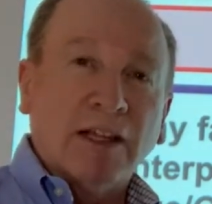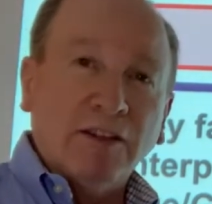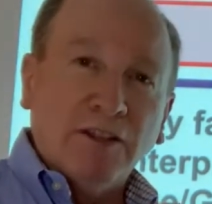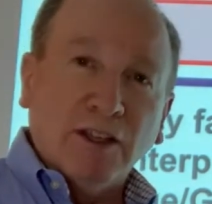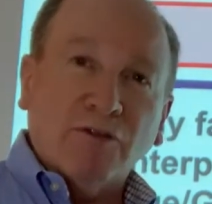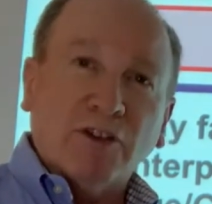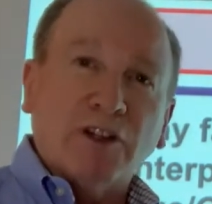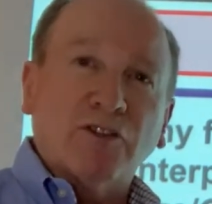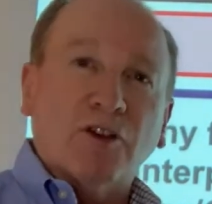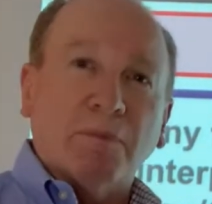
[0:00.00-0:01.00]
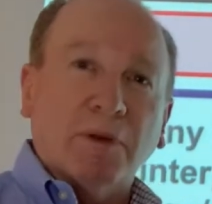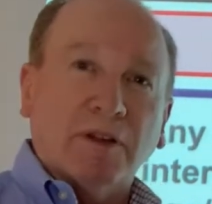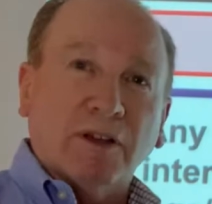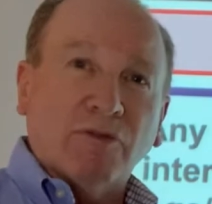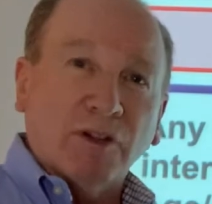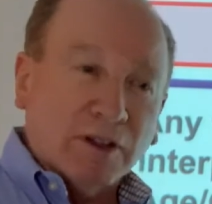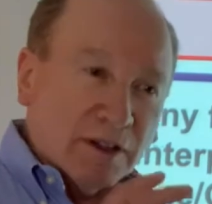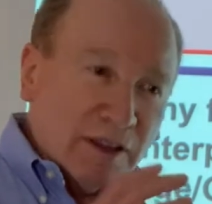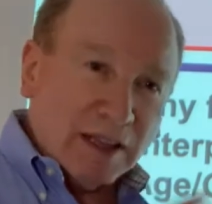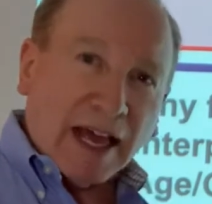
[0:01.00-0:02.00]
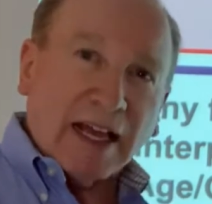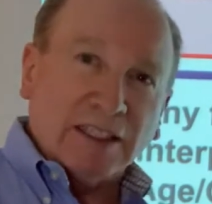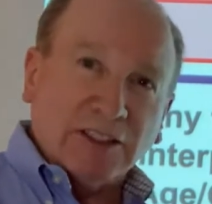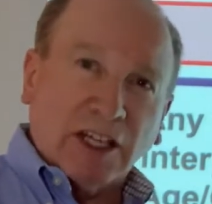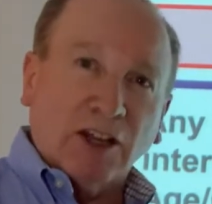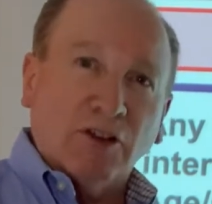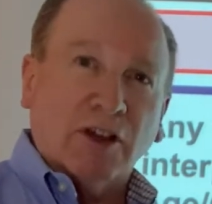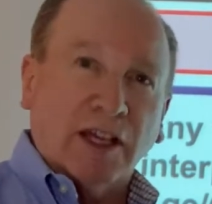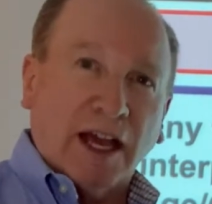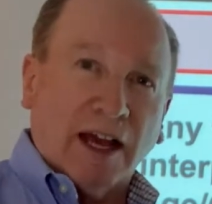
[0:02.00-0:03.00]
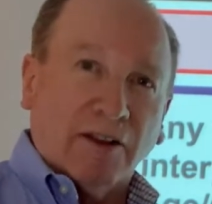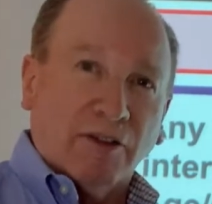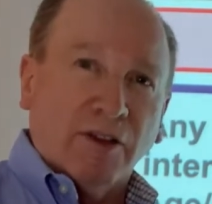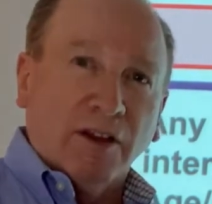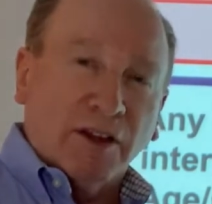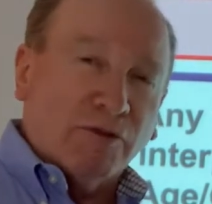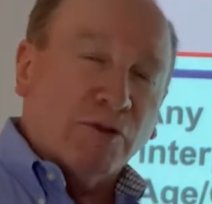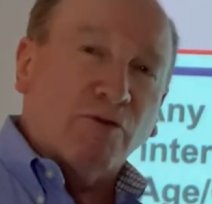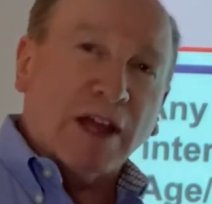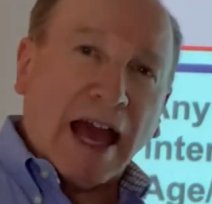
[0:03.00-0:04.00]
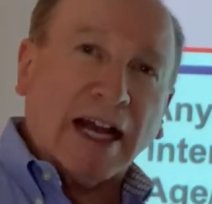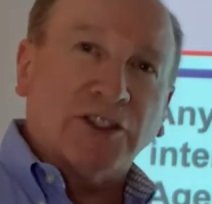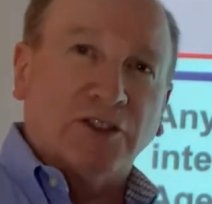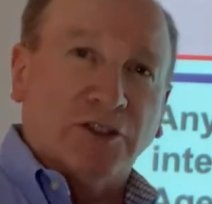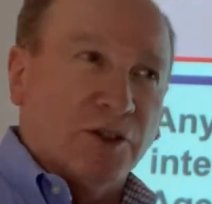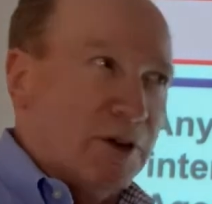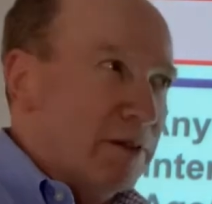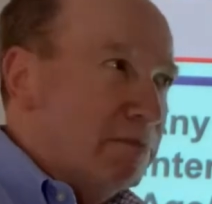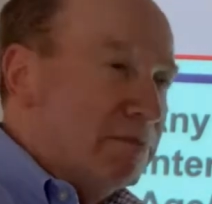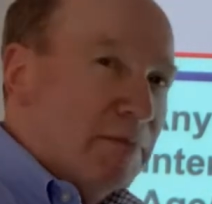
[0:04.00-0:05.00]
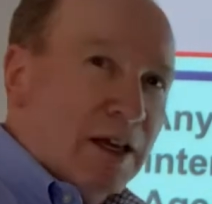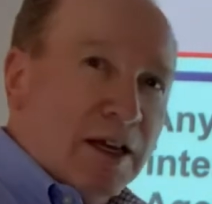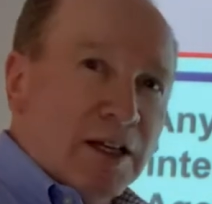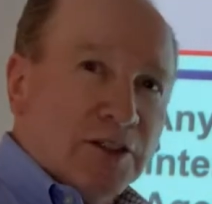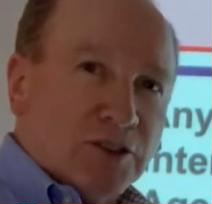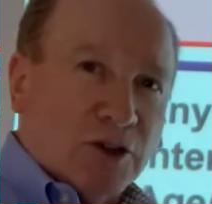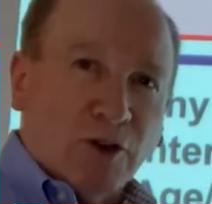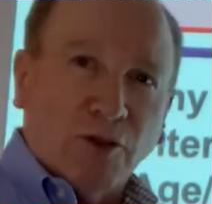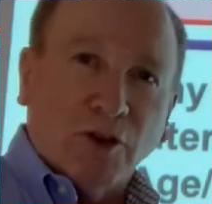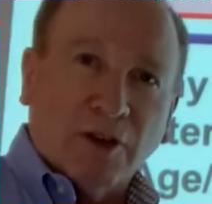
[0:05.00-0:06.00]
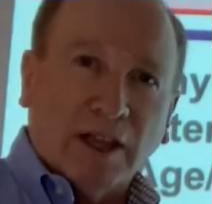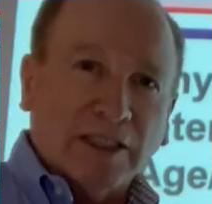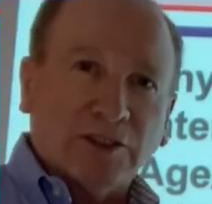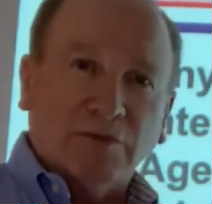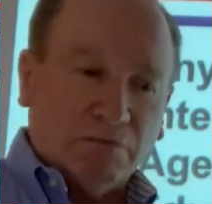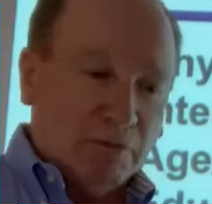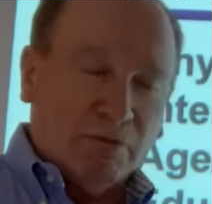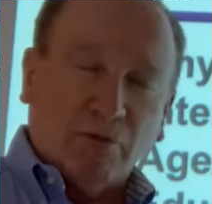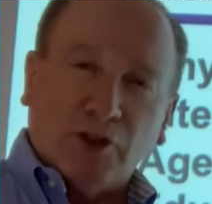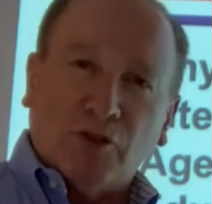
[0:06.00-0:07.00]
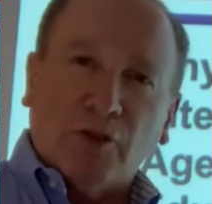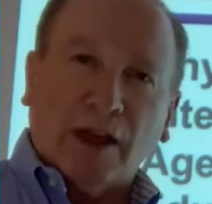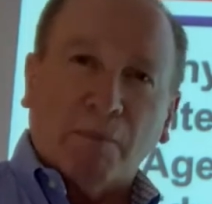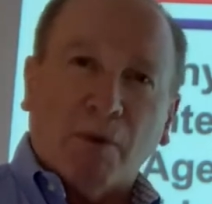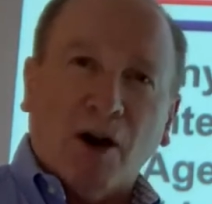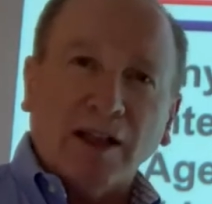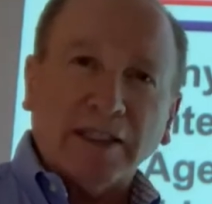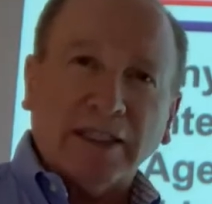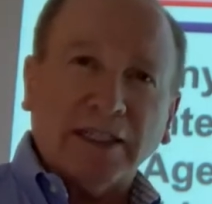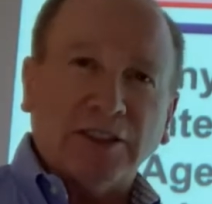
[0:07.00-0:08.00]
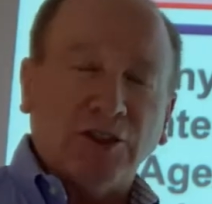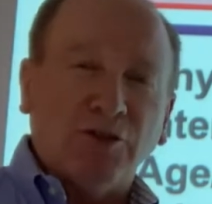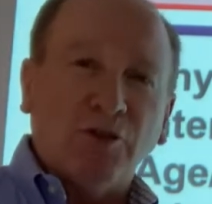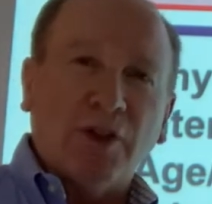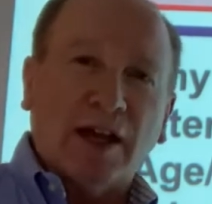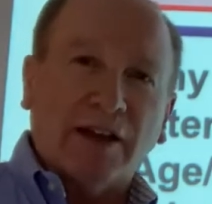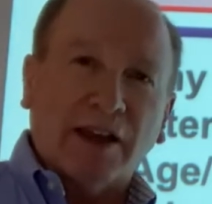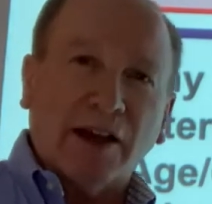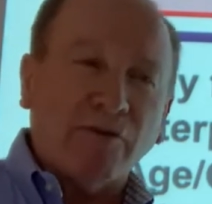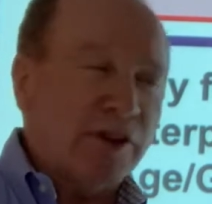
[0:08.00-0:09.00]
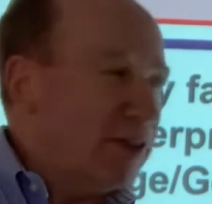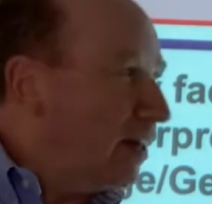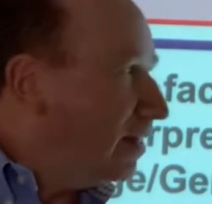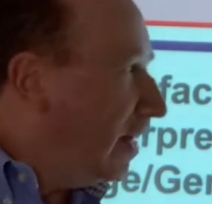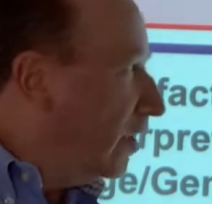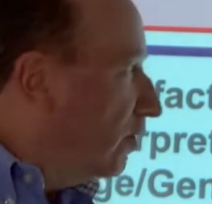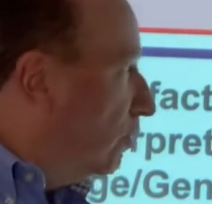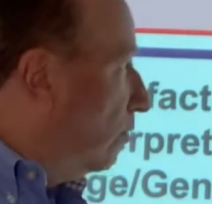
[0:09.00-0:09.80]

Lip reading: different lens that you're looking at, different reaction to it. So you do that in politics, you do that in everything that you